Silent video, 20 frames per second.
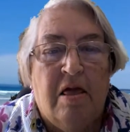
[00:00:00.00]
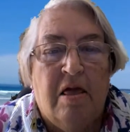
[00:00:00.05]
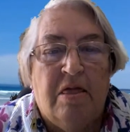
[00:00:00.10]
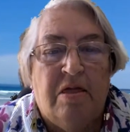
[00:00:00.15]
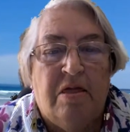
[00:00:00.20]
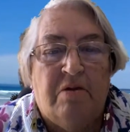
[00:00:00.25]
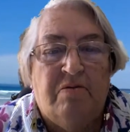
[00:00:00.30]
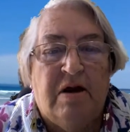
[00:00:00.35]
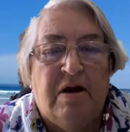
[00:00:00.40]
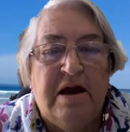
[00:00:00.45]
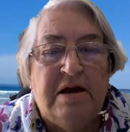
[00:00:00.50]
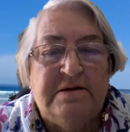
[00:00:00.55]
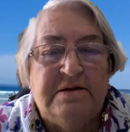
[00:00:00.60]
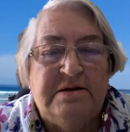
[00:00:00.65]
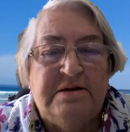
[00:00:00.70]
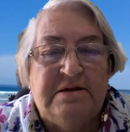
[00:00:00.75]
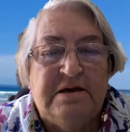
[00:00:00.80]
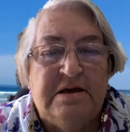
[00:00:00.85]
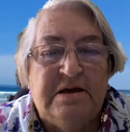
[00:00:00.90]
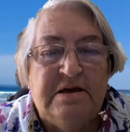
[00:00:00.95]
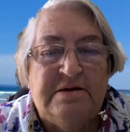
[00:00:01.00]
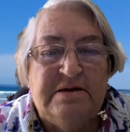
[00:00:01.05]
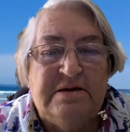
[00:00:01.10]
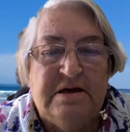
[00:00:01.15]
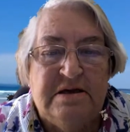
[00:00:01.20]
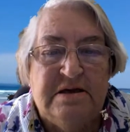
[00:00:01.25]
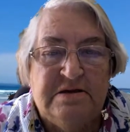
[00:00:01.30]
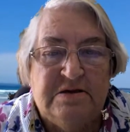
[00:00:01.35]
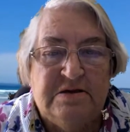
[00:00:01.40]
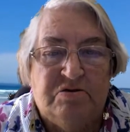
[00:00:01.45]
The rest is
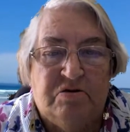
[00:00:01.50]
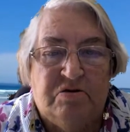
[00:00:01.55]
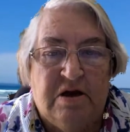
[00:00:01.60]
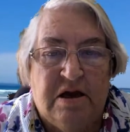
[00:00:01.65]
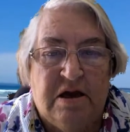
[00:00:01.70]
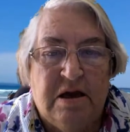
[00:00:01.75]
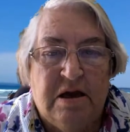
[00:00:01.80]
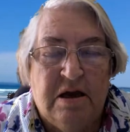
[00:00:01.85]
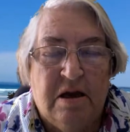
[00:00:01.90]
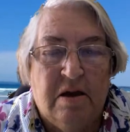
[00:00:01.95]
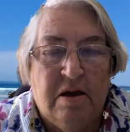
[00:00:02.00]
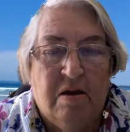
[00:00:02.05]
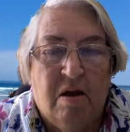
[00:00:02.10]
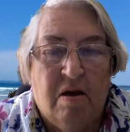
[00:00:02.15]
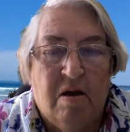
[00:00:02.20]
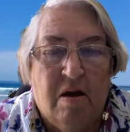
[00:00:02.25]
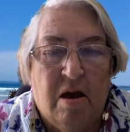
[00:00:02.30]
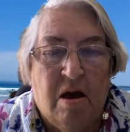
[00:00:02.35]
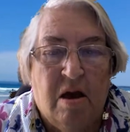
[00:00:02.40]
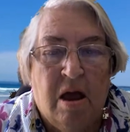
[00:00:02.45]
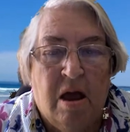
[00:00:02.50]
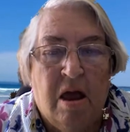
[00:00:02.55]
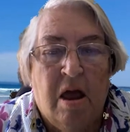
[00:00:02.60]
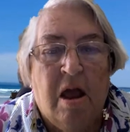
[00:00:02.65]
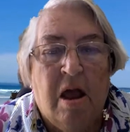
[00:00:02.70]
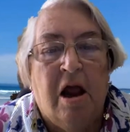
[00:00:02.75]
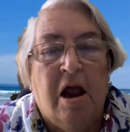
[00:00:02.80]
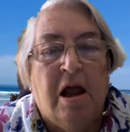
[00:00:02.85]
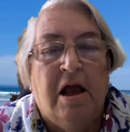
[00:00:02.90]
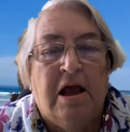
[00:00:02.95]
history.
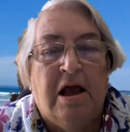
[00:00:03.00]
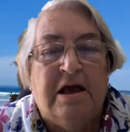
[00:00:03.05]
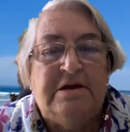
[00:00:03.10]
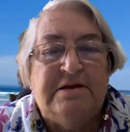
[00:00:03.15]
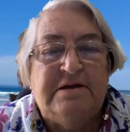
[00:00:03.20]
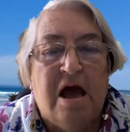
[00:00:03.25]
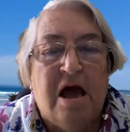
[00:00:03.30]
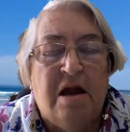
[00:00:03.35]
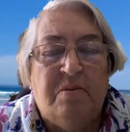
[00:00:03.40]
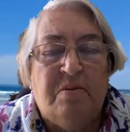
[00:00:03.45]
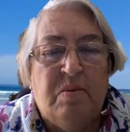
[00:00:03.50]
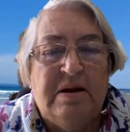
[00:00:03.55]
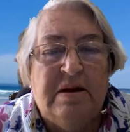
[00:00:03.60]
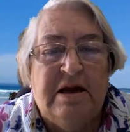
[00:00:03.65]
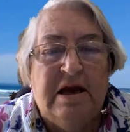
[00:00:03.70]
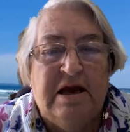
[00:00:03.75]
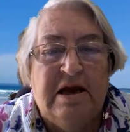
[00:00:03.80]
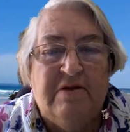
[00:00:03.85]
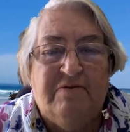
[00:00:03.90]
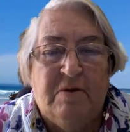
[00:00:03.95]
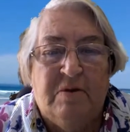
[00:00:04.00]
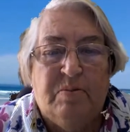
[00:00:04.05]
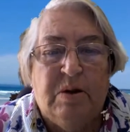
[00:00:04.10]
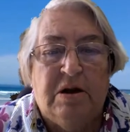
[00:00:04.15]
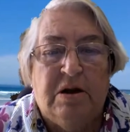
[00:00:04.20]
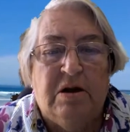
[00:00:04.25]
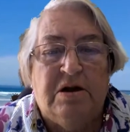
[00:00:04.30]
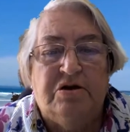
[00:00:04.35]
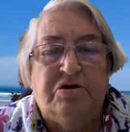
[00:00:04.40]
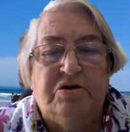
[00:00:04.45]
It's
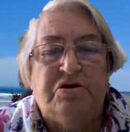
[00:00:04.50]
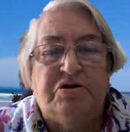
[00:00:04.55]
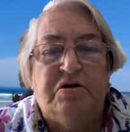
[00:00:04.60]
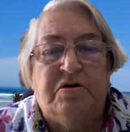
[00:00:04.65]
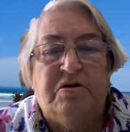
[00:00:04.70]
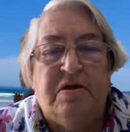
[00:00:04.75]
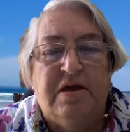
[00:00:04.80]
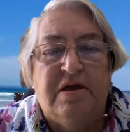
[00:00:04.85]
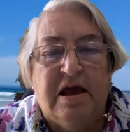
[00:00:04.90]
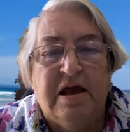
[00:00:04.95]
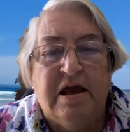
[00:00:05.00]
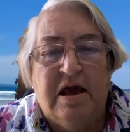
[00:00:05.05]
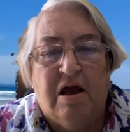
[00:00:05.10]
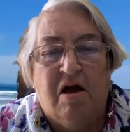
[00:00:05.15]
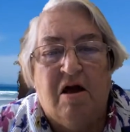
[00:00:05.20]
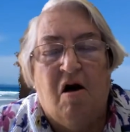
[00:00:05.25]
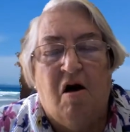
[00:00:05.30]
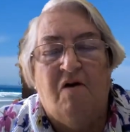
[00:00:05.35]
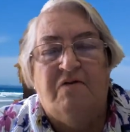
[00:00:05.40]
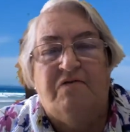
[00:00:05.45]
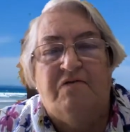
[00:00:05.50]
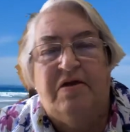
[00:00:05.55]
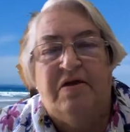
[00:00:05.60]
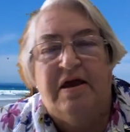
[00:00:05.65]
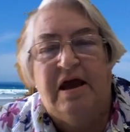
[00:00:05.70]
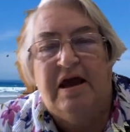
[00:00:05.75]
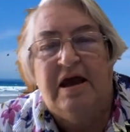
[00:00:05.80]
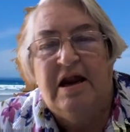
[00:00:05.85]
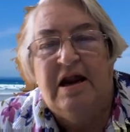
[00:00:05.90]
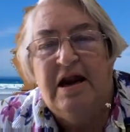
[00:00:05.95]
unbelievable to think of
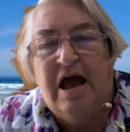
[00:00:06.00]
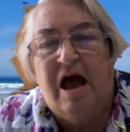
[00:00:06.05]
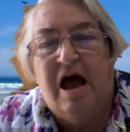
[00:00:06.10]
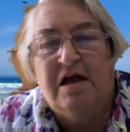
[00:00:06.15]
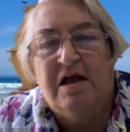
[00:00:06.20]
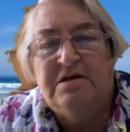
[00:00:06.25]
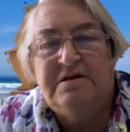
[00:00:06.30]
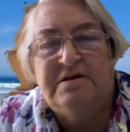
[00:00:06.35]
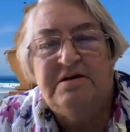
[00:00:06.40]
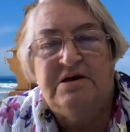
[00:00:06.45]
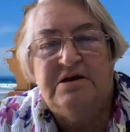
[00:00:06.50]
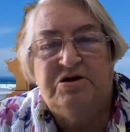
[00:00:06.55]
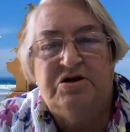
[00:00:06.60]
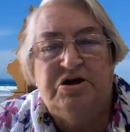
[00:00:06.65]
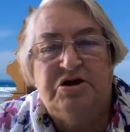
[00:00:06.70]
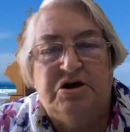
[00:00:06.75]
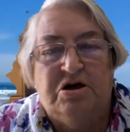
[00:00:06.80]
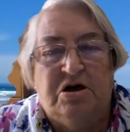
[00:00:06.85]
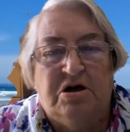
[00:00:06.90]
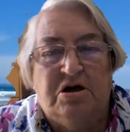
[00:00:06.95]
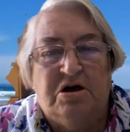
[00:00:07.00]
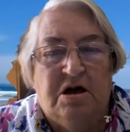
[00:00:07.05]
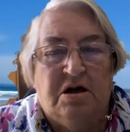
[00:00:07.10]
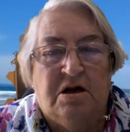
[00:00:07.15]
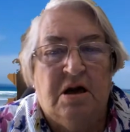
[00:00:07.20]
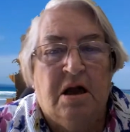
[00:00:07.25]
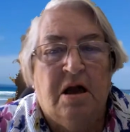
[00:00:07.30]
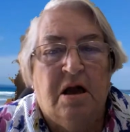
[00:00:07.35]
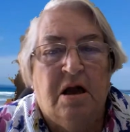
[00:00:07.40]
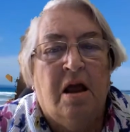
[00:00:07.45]
the Lancet
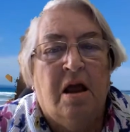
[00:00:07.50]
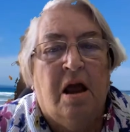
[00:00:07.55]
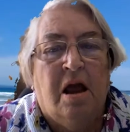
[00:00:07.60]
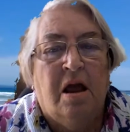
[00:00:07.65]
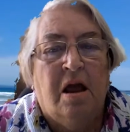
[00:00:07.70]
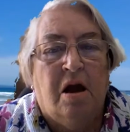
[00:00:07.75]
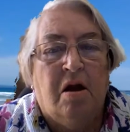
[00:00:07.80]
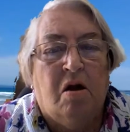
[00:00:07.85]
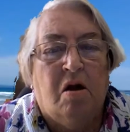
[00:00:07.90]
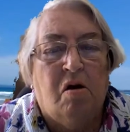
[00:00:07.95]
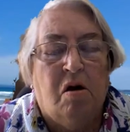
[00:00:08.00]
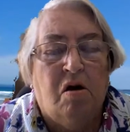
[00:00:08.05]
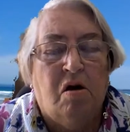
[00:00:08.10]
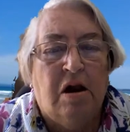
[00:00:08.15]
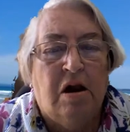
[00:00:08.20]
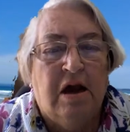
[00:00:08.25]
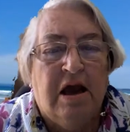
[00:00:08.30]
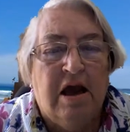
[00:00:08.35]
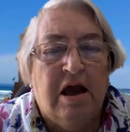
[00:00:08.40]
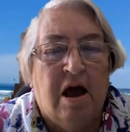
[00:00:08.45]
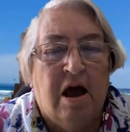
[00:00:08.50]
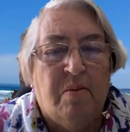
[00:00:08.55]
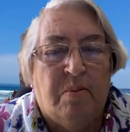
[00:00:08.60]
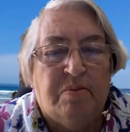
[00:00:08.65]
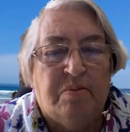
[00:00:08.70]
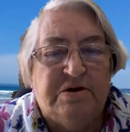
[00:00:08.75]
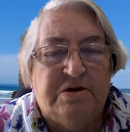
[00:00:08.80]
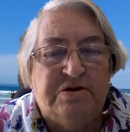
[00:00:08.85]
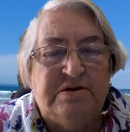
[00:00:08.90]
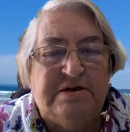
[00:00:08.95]
Journal calling
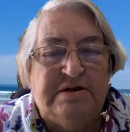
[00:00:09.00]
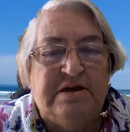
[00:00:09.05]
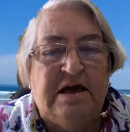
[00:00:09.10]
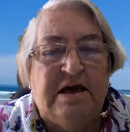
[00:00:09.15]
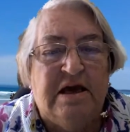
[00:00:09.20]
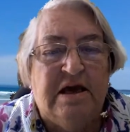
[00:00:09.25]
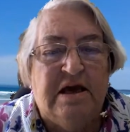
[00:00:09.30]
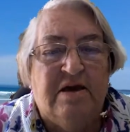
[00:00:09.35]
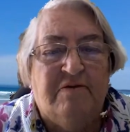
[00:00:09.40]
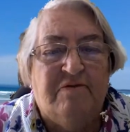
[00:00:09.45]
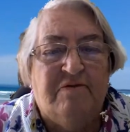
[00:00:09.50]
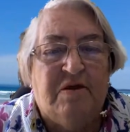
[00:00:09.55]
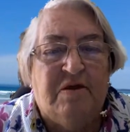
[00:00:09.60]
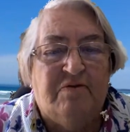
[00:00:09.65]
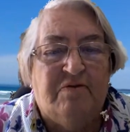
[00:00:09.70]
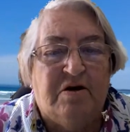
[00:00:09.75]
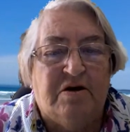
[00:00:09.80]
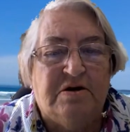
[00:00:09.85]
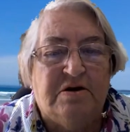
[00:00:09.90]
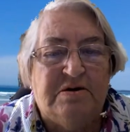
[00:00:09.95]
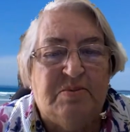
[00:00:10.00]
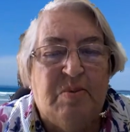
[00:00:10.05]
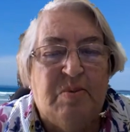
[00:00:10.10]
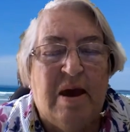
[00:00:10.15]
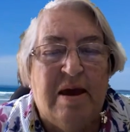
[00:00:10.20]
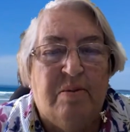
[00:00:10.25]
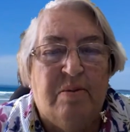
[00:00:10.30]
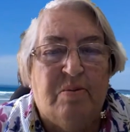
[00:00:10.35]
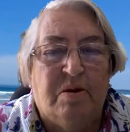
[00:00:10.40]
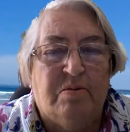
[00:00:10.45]
up to see if the first
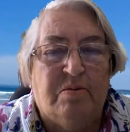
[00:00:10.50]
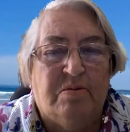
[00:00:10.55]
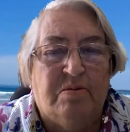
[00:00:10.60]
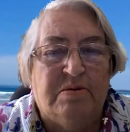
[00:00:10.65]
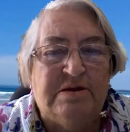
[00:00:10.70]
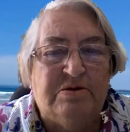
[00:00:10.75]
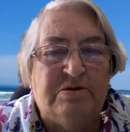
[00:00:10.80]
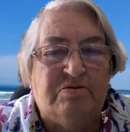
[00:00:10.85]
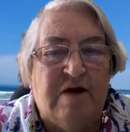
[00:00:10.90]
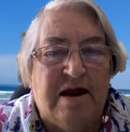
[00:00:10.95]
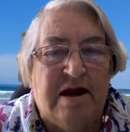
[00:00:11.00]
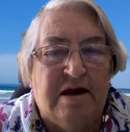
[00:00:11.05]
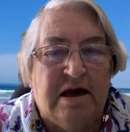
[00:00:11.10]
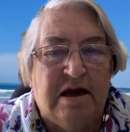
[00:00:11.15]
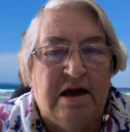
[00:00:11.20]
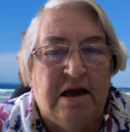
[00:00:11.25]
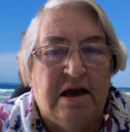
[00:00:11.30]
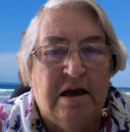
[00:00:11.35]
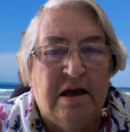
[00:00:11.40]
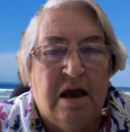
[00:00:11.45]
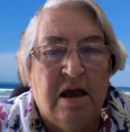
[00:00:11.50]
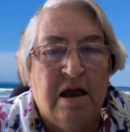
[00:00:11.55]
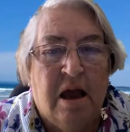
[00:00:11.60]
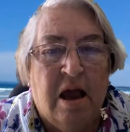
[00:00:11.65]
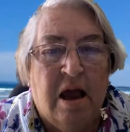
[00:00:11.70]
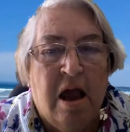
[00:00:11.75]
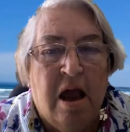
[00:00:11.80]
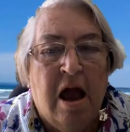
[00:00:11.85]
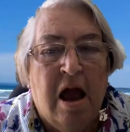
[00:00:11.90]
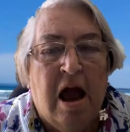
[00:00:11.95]
paper was ready,
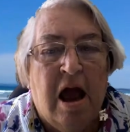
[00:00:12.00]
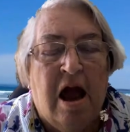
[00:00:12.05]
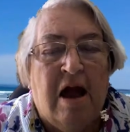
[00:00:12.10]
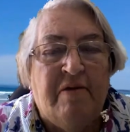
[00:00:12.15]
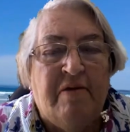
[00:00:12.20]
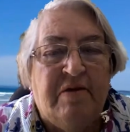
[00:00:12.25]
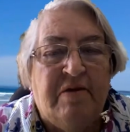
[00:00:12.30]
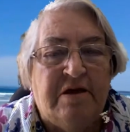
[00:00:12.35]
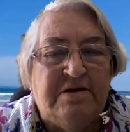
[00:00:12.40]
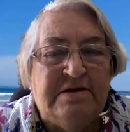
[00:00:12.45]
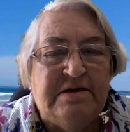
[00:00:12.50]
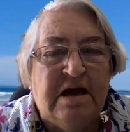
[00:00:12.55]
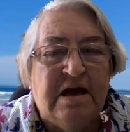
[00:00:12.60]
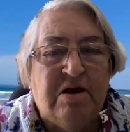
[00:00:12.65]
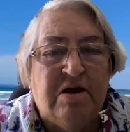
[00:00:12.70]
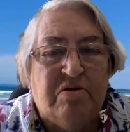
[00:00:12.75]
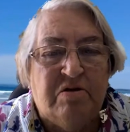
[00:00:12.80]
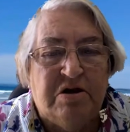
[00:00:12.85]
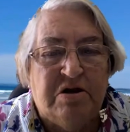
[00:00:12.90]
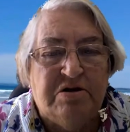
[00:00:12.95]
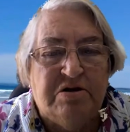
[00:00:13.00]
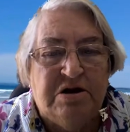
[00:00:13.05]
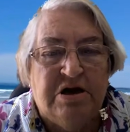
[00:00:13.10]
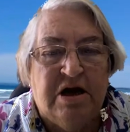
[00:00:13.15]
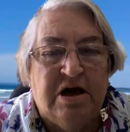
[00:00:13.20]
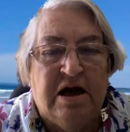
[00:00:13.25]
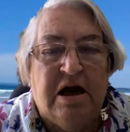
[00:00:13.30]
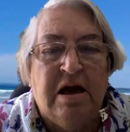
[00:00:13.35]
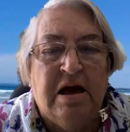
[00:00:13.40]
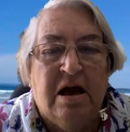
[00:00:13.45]
and the
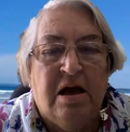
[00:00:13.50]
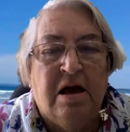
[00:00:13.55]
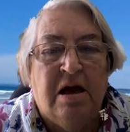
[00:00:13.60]
secretary